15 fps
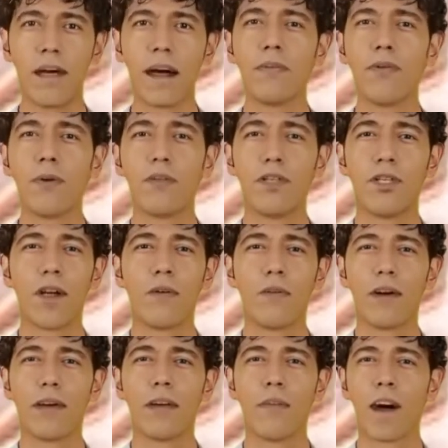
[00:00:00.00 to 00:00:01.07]
and from
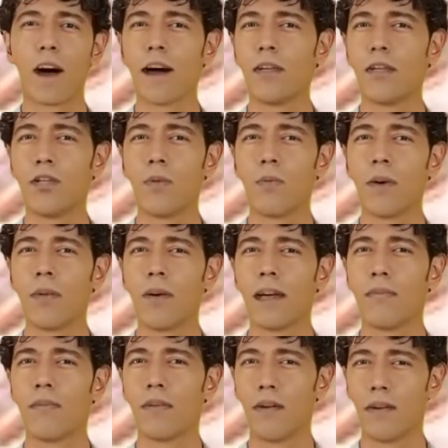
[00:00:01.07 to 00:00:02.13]
stumbling blocks to
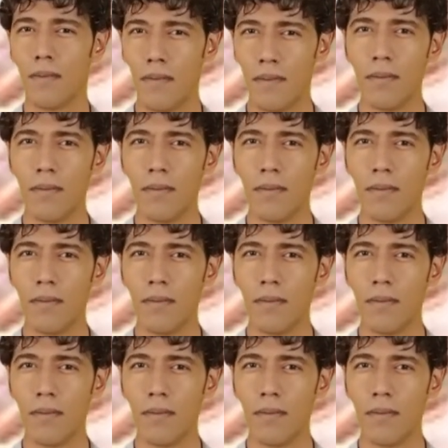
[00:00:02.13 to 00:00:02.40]
relief.